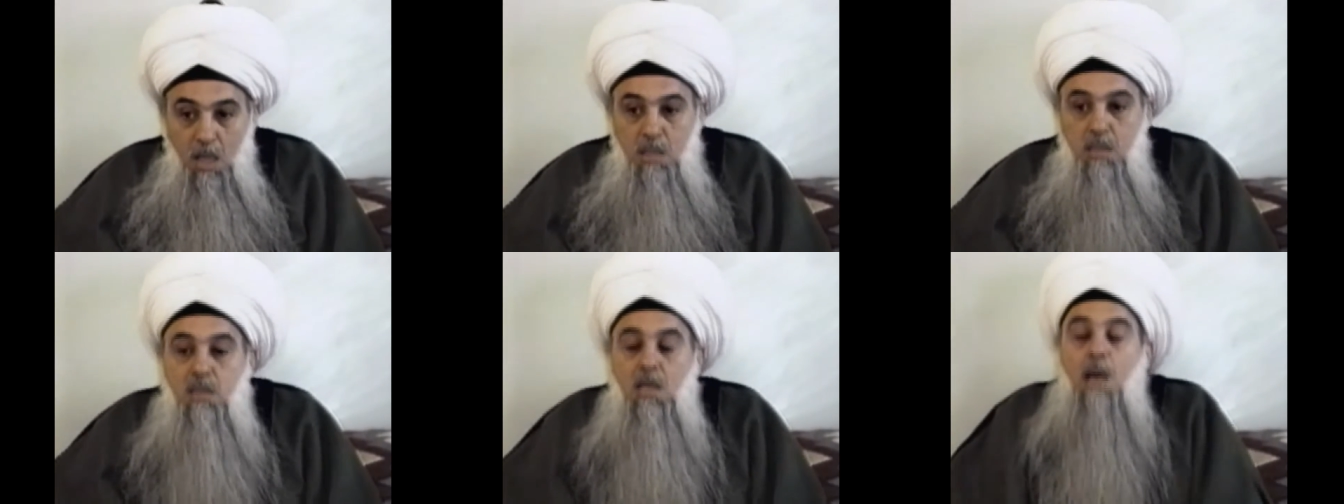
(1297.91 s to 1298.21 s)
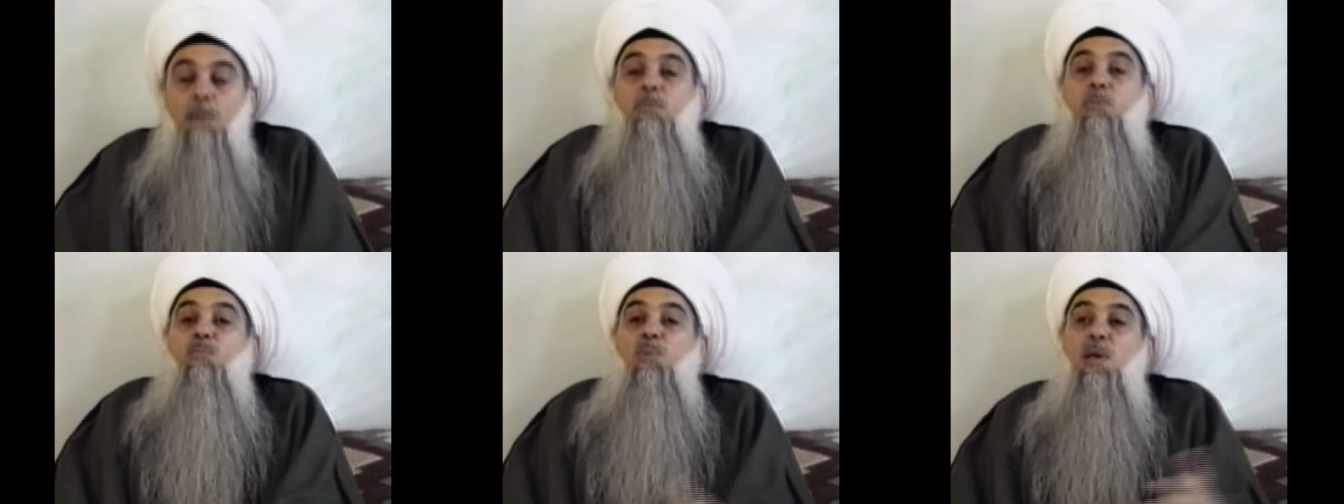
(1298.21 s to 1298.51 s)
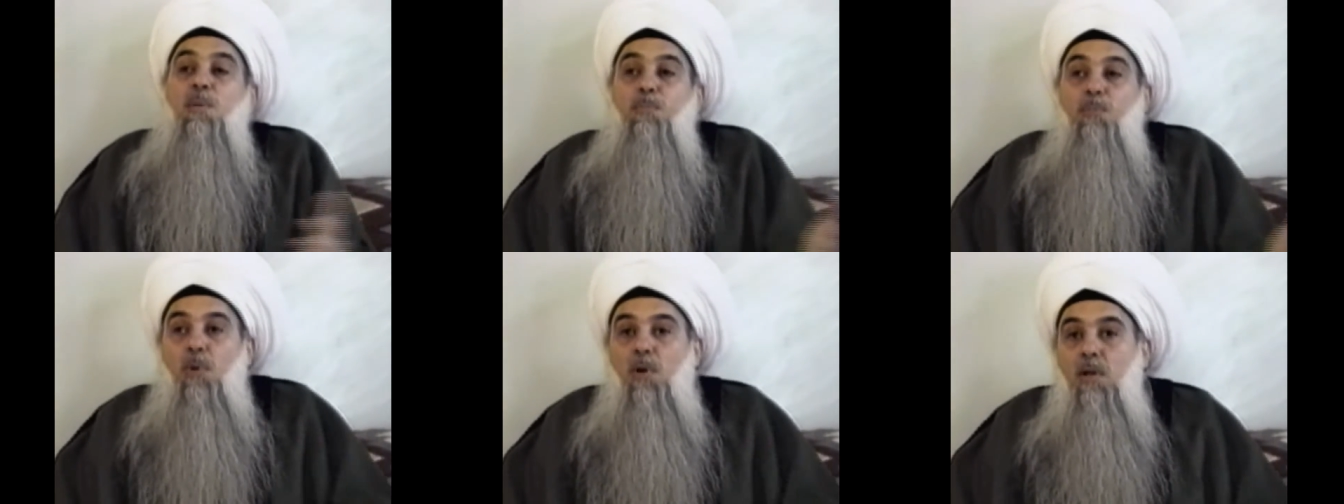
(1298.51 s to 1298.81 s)
Some
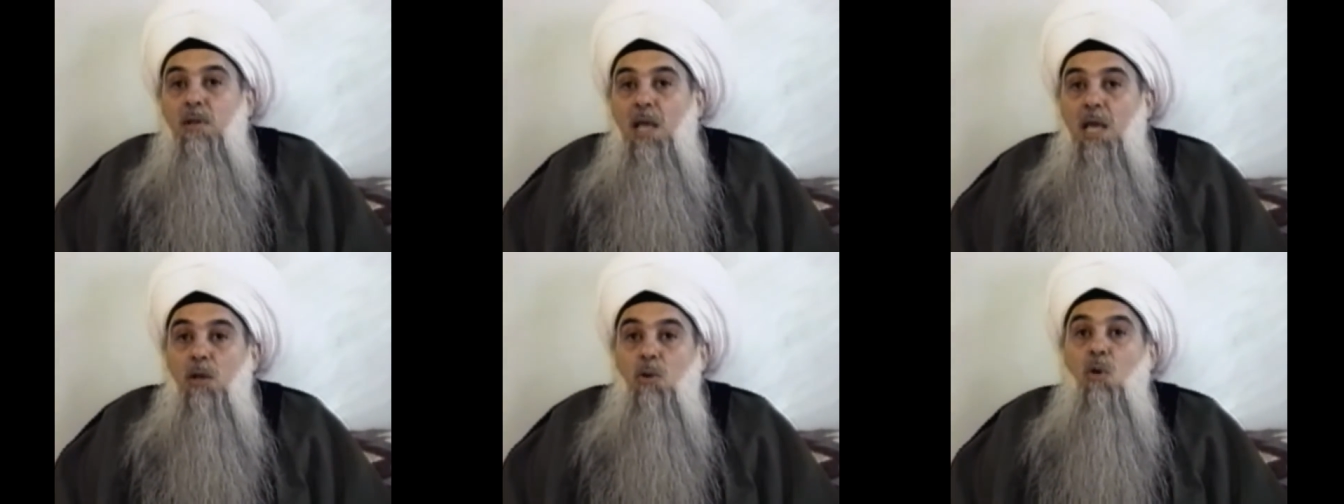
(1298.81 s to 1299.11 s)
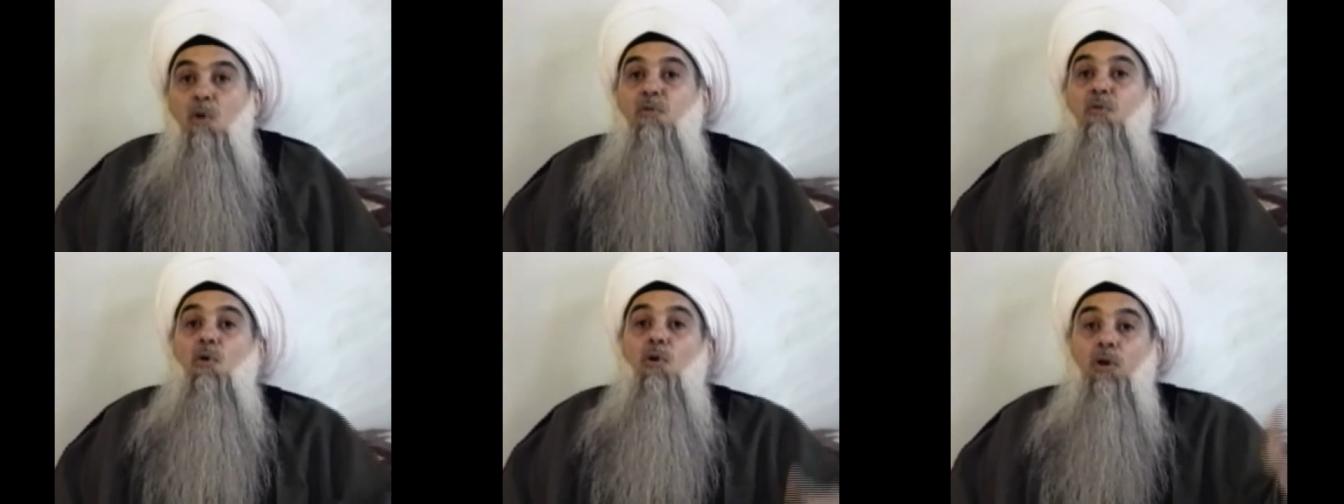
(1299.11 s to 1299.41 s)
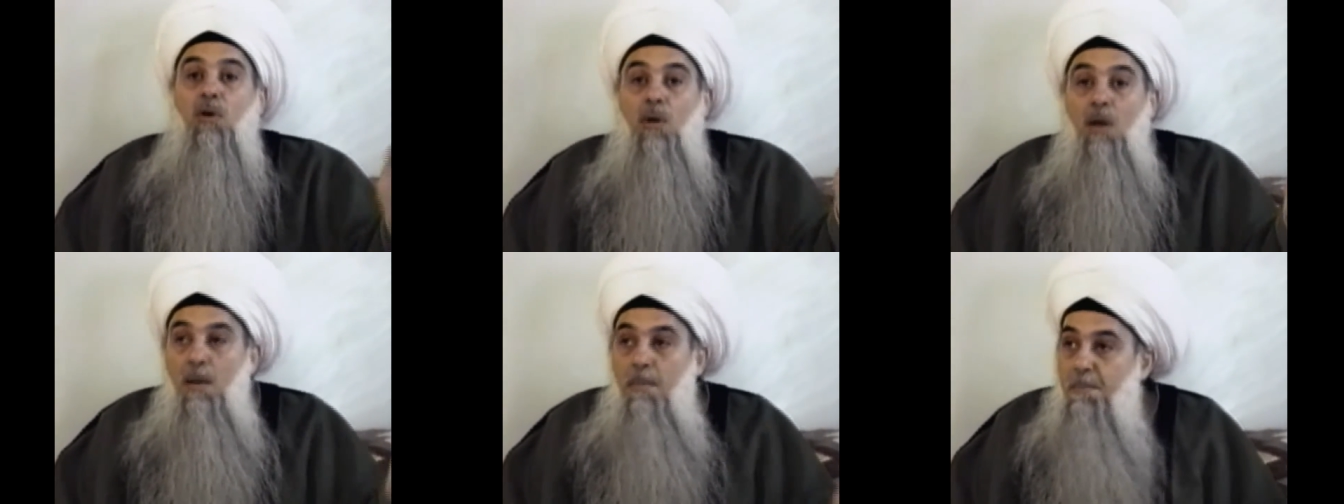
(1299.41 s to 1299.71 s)
people, they go
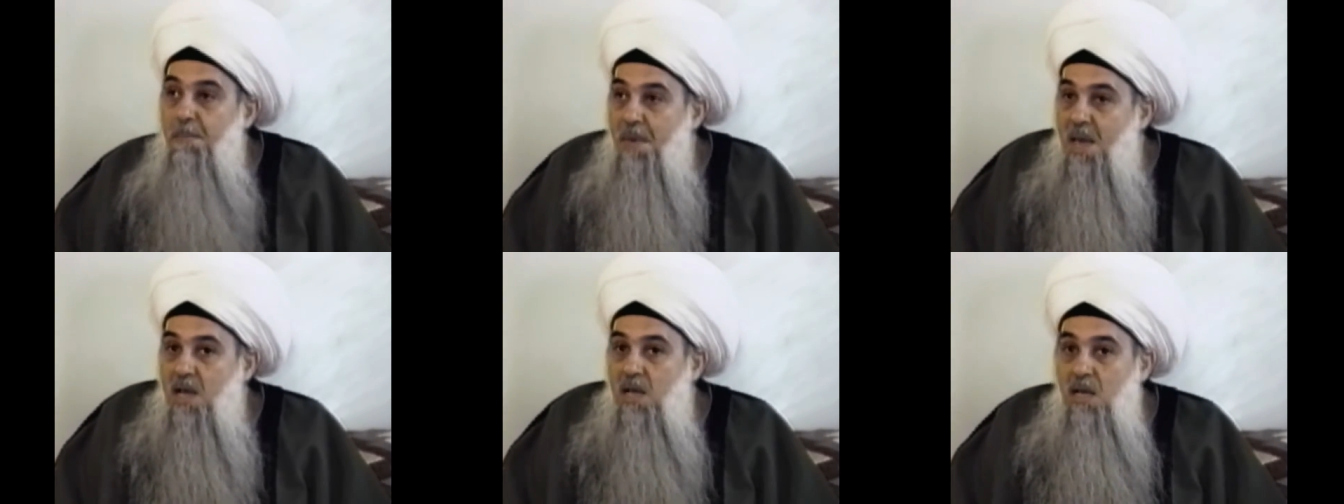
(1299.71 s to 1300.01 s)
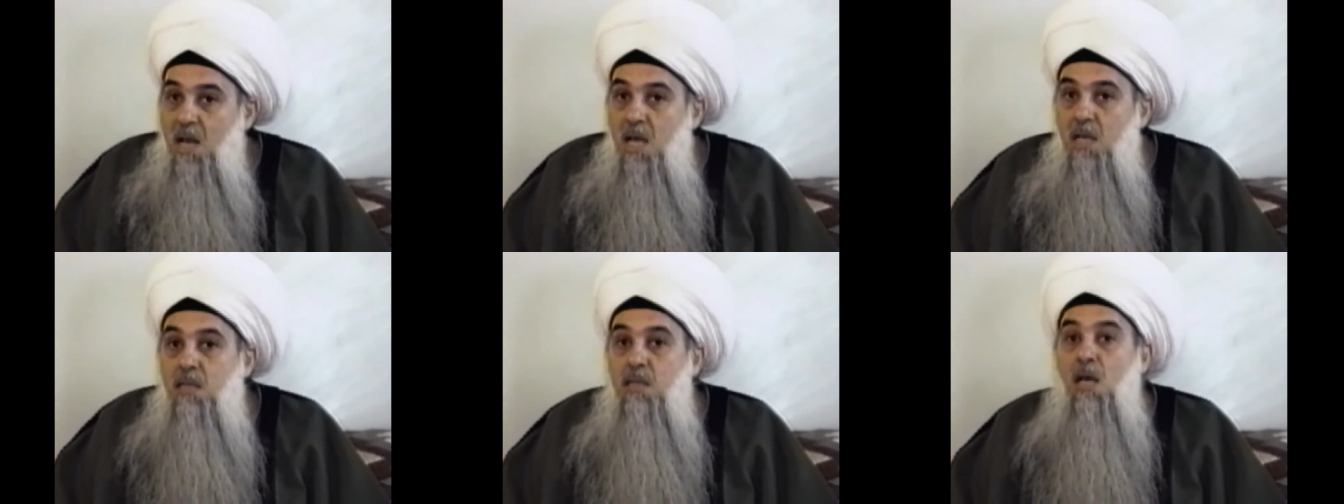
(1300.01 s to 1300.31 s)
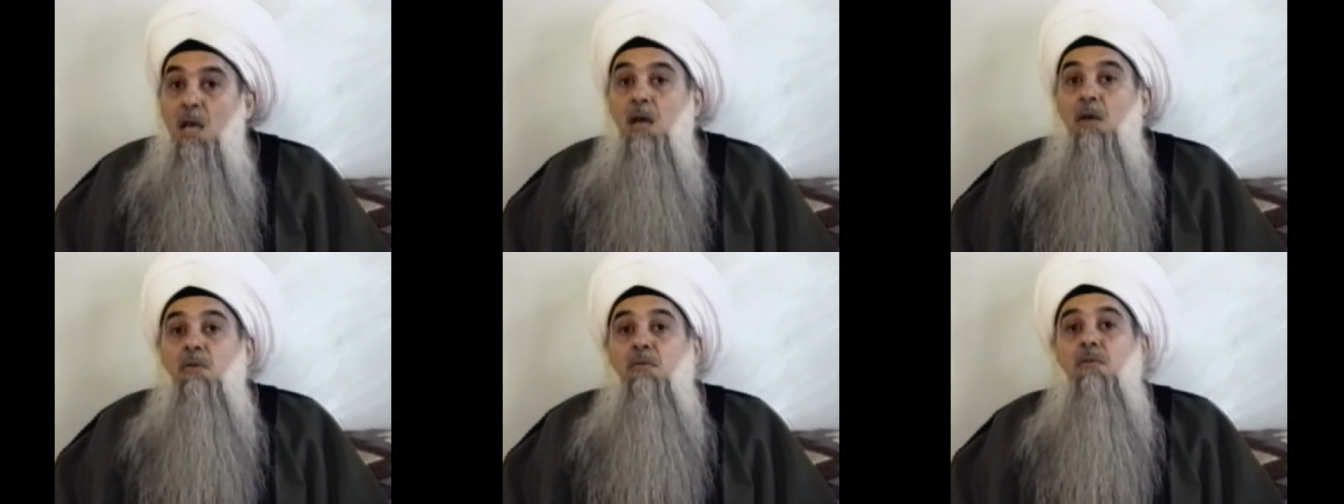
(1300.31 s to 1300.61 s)
for picnics.